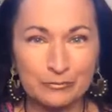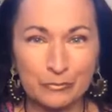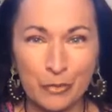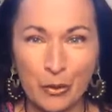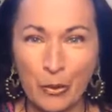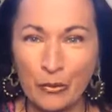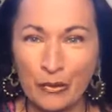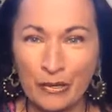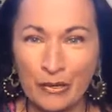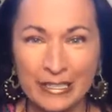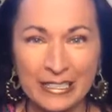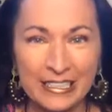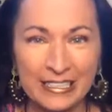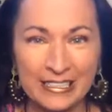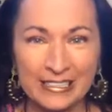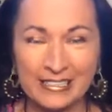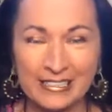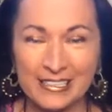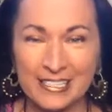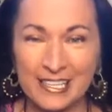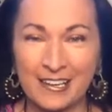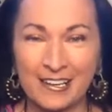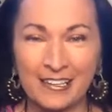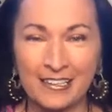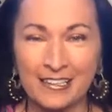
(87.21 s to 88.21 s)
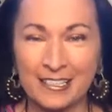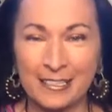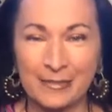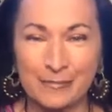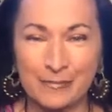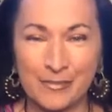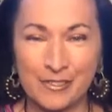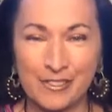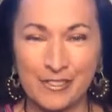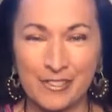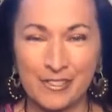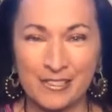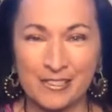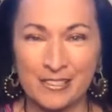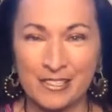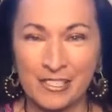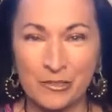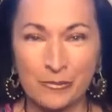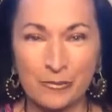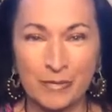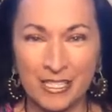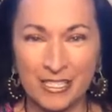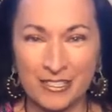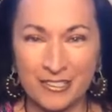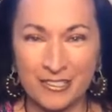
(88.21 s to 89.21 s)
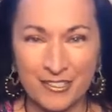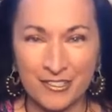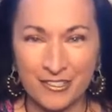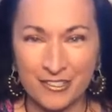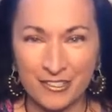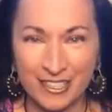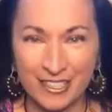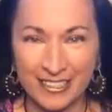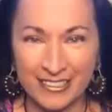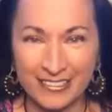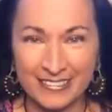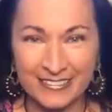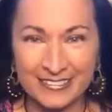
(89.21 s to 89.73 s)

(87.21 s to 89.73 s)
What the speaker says: poignant times in human history.